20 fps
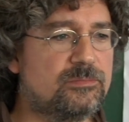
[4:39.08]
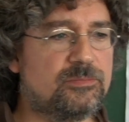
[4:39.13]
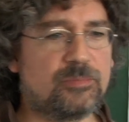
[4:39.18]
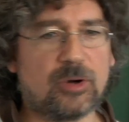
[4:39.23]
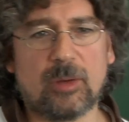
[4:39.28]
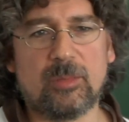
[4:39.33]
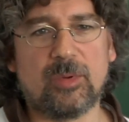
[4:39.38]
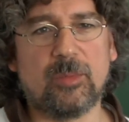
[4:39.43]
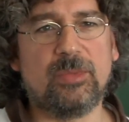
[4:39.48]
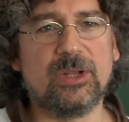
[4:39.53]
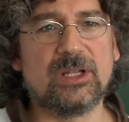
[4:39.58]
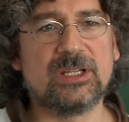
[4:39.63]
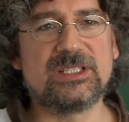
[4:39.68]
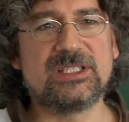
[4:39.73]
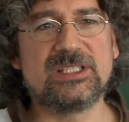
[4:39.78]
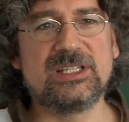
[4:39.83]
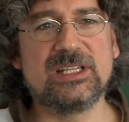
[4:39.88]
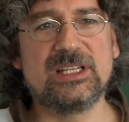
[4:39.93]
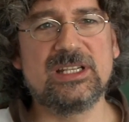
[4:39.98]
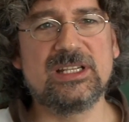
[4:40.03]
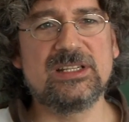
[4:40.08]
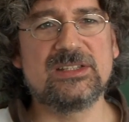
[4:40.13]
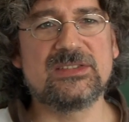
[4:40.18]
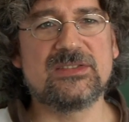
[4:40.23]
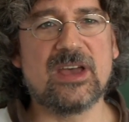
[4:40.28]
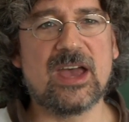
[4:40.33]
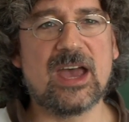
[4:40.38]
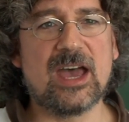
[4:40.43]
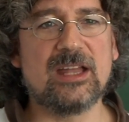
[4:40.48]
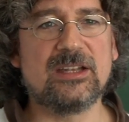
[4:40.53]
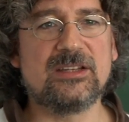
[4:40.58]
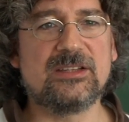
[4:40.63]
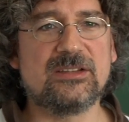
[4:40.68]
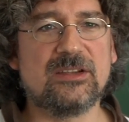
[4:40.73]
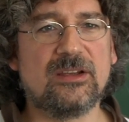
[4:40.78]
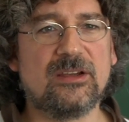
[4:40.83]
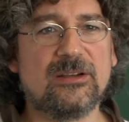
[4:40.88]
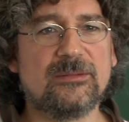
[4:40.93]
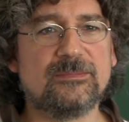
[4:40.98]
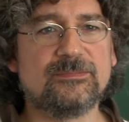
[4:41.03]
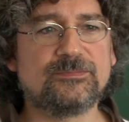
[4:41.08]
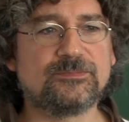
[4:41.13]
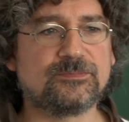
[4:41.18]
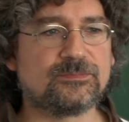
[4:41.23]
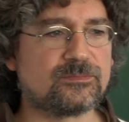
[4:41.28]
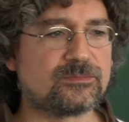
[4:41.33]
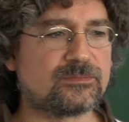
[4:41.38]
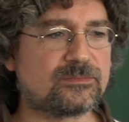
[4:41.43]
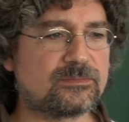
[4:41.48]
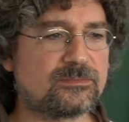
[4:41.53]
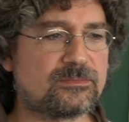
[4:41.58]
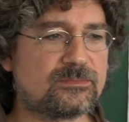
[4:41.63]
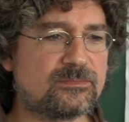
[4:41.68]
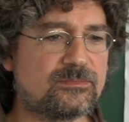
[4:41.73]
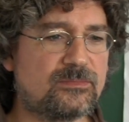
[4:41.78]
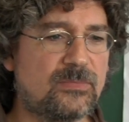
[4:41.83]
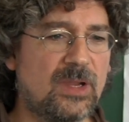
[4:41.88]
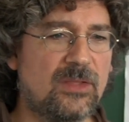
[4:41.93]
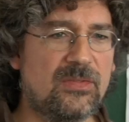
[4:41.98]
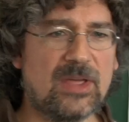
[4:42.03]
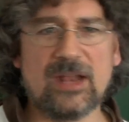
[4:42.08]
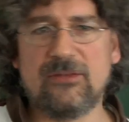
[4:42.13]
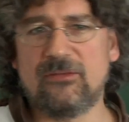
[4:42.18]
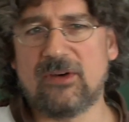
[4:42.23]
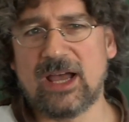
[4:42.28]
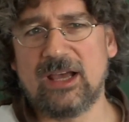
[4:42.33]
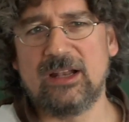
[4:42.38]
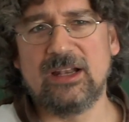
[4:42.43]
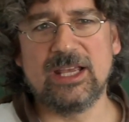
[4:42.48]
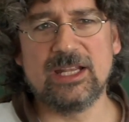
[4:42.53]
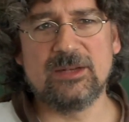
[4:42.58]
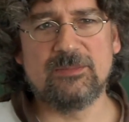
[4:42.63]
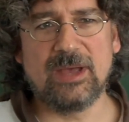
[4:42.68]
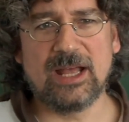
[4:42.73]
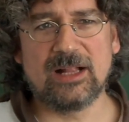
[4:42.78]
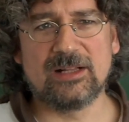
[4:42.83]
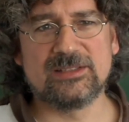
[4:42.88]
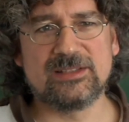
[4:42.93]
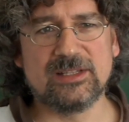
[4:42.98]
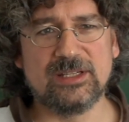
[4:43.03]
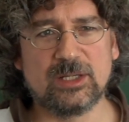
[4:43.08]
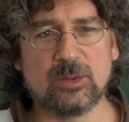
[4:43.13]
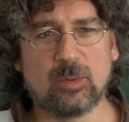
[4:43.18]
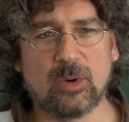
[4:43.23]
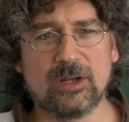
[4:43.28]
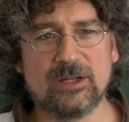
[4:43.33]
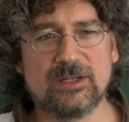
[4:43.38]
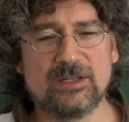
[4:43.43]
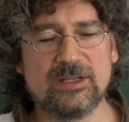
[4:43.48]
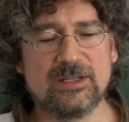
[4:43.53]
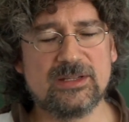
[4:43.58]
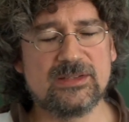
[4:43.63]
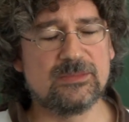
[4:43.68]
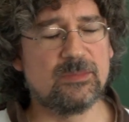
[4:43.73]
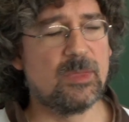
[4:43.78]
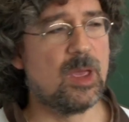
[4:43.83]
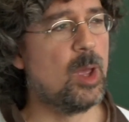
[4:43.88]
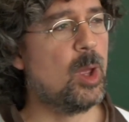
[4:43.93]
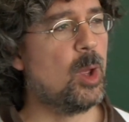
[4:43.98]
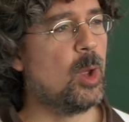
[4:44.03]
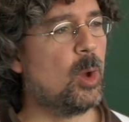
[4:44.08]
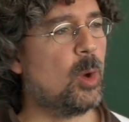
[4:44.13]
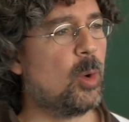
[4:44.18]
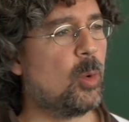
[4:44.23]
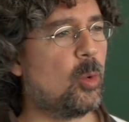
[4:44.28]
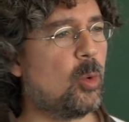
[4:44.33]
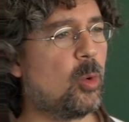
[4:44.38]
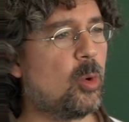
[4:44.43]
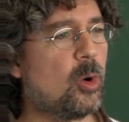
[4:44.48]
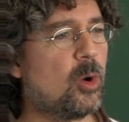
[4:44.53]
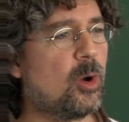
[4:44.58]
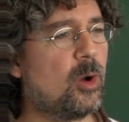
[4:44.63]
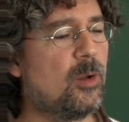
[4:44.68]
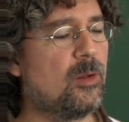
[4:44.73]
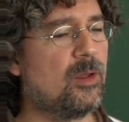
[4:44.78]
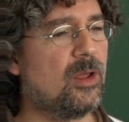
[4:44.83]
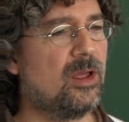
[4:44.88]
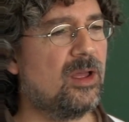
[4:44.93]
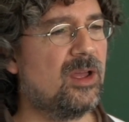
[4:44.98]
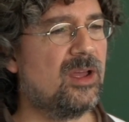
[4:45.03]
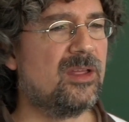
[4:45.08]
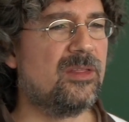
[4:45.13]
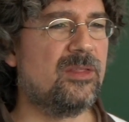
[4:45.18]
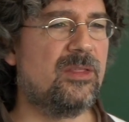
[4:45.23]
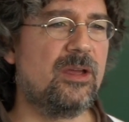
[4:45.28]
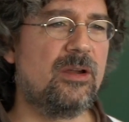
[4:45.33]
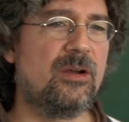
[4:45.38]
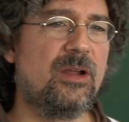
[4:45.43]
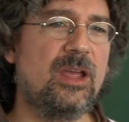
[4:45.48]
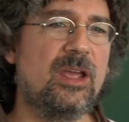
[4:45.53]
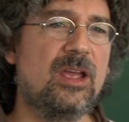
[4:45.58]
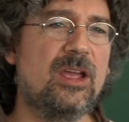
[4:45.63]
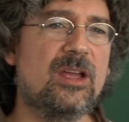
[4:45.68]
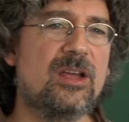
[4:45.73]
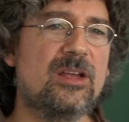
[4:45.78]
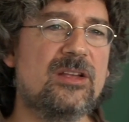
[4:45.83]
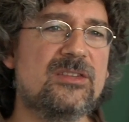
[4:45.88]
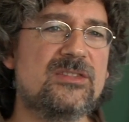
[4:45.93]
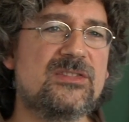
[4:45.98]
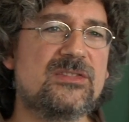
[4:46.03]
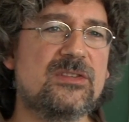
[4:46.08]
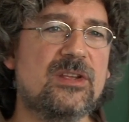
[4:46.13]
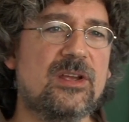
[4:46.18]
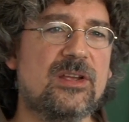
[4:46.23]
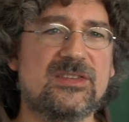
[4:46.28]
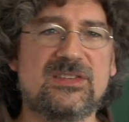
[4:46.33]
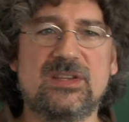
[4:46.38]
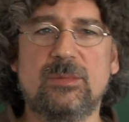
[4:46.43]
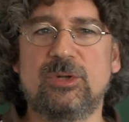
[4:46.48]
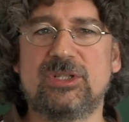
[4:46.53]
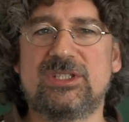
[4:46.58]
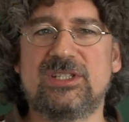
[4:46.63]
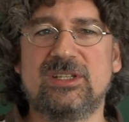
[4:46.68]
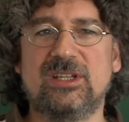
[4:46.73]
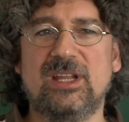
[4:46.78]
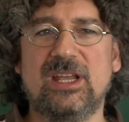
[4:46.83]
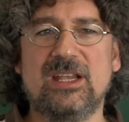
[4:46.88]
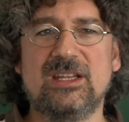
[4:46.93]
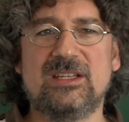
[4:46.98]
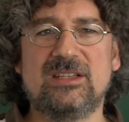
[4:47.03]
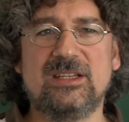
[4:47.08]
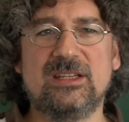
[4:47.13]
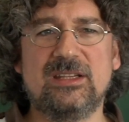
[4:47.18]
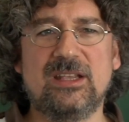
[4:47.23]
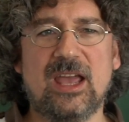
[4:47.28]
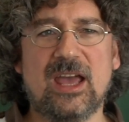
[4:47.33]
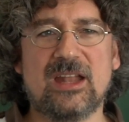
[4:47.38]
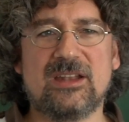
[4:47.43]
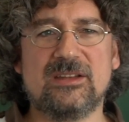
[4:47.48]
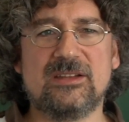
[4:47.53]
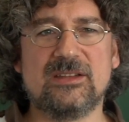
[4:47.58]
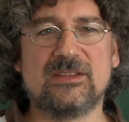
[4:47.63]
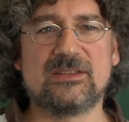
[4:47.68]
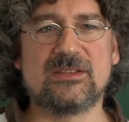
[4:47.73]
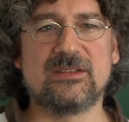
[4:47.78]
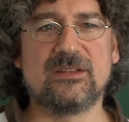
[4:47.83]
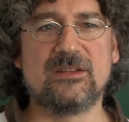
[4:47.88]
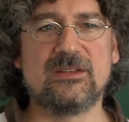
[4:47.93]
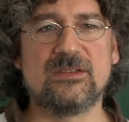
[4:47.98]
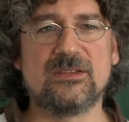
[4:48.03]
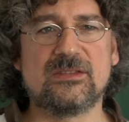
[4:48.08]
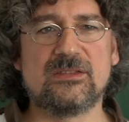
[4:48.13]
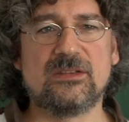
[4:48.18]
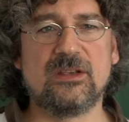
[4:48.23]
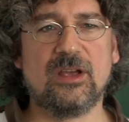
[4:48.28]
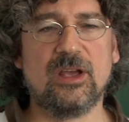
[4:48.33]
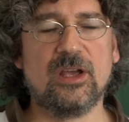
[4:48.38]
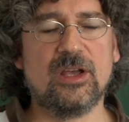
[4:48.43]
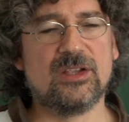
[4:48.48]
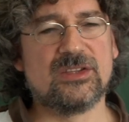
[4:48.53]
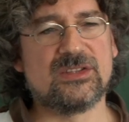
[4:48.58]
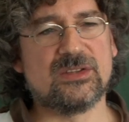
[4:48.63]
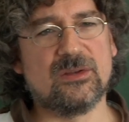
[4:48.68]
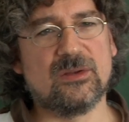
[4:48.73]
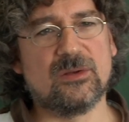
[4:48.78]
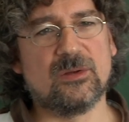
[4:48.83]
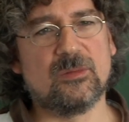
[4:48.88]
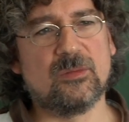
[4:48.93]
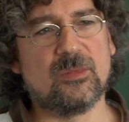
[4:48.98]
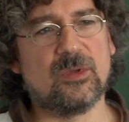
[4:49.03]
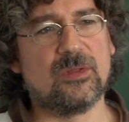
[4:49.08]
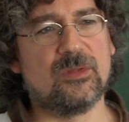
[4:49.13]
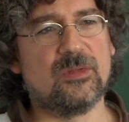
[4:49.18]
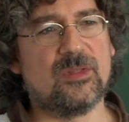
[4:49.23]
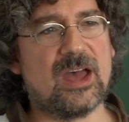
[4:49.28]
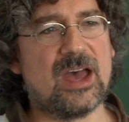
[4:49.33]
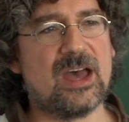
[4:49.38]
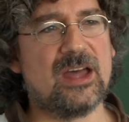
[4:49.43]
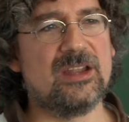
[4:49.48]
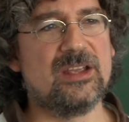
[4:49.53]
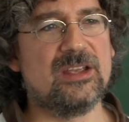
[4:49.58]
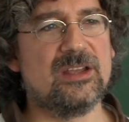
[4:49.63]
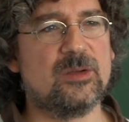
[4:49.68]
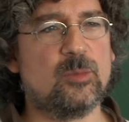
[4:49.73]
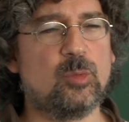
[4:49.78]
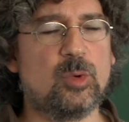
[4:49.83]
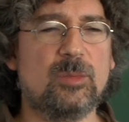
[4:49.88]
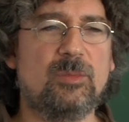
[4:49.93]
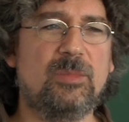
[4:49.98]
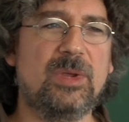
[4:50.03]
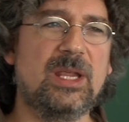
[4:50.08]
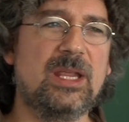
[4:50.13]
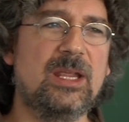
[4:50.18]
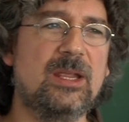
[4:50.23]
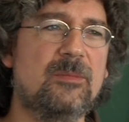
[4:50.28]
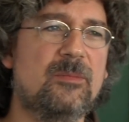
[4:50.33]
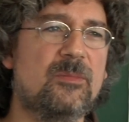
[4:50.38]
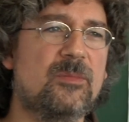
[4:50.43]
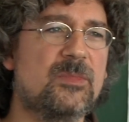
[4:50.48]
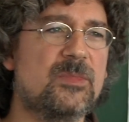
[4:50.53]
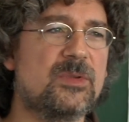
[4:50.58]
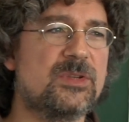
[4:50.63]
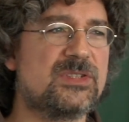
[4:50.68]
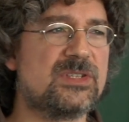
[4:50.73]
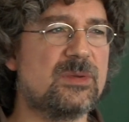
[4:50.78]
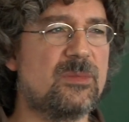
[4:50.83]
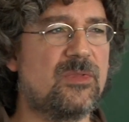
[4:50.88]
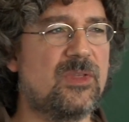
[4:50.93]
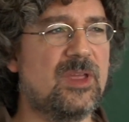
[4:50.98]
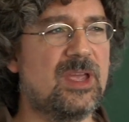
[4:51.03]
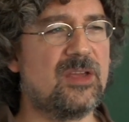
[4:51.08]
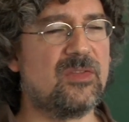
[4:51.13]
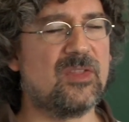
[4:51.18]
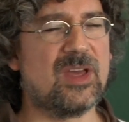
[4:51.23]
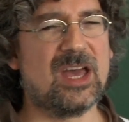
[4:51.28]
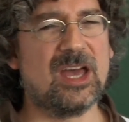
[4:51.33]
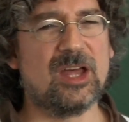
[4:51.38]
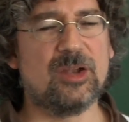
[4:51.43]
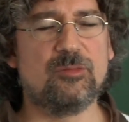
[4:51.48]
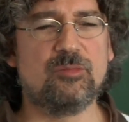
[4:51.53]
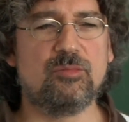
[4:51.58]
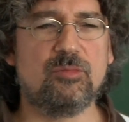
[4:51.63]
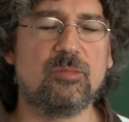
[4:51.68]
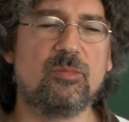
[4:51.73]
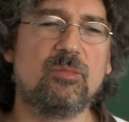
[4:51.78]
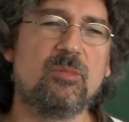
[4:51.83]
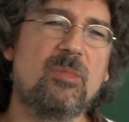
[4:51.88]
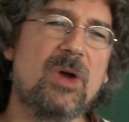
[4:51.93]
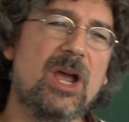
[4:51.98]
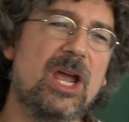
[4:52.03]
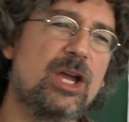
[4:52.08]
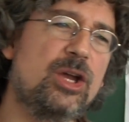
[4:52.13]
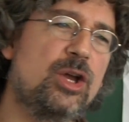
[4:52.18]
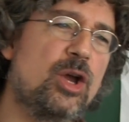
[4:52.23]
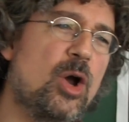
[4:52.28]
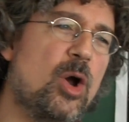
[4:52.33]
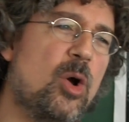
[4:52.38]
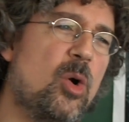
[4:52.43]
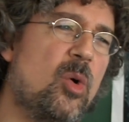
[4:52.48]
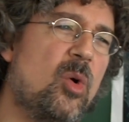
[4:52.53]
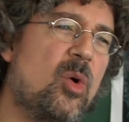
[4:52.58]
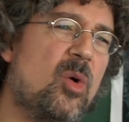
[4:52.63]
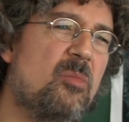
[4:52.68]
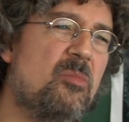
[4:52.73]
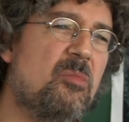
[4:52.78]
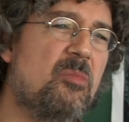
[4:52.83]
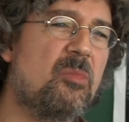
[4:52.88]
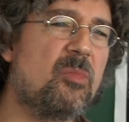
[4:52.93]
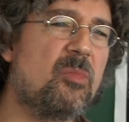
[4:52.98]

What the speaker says: probabilities that that violate Bell's inequalities, or there is a simultaneity at a distance, so that it would be something that may go